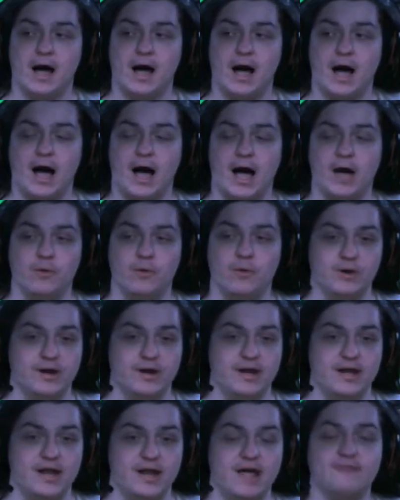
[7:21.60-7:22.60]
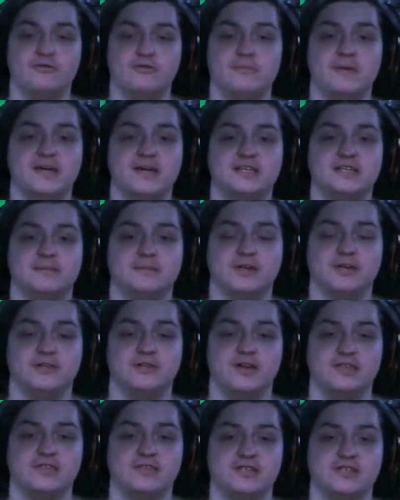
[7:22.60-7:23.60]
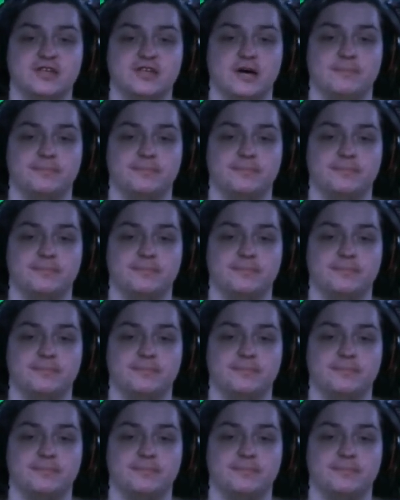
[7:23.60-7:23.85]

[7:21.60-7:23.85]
I would never make something like this up.